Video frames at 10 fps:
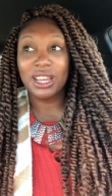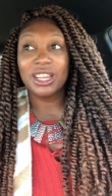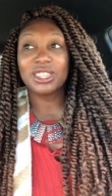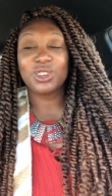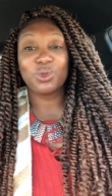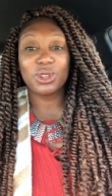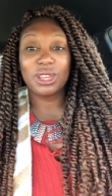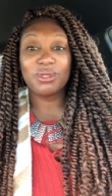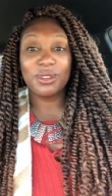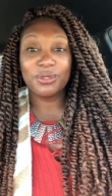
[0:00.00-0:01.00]
to really
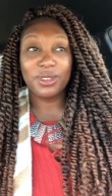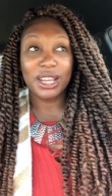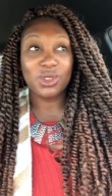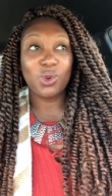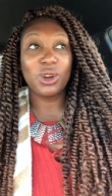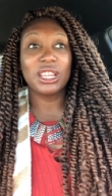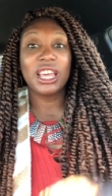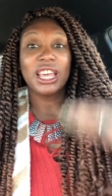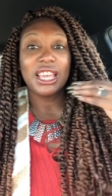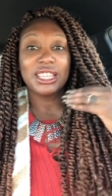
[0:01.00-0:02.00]
reflect on,
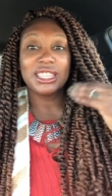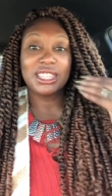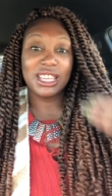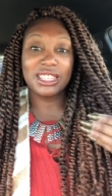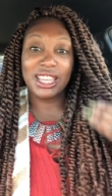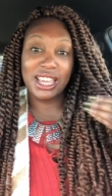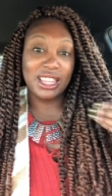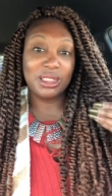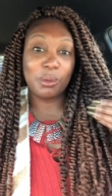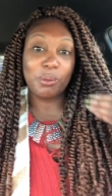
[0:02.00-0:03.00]
is this
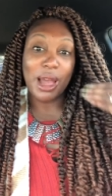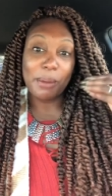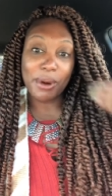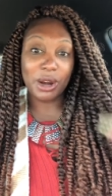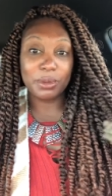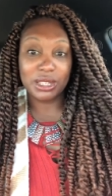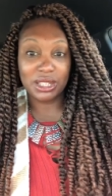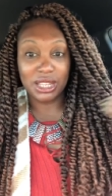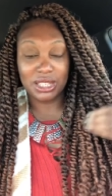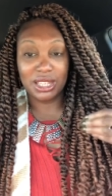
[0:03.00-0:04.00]
in my purpose?
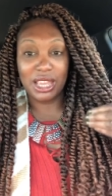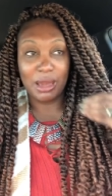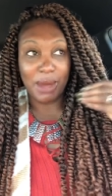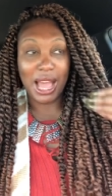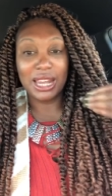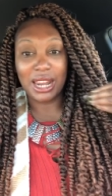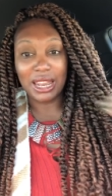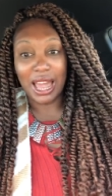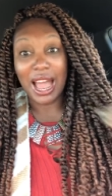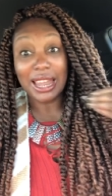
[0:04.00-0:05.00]
Am I in
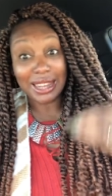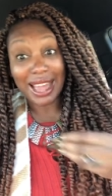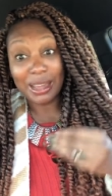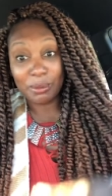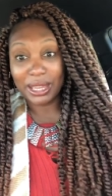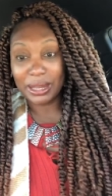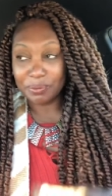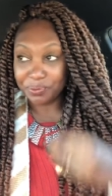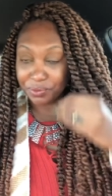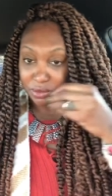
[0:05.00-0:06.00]
alignment
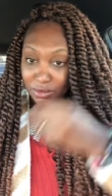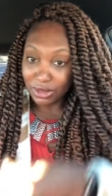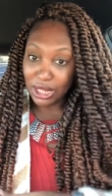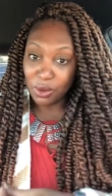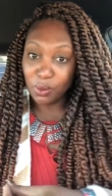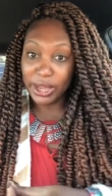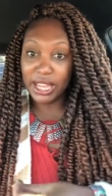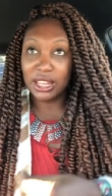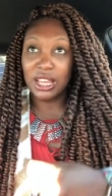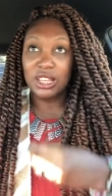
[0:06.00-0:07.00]

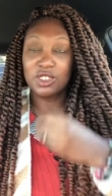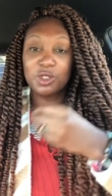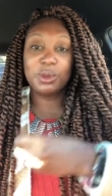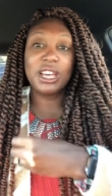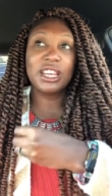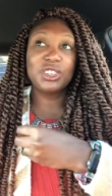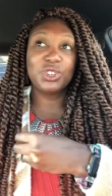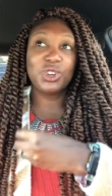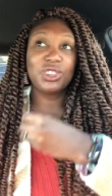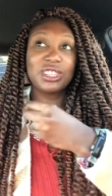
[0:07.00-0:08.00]
with, just because, you
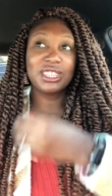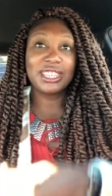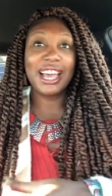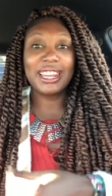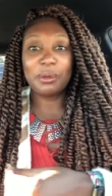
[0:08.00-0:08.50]
know, the society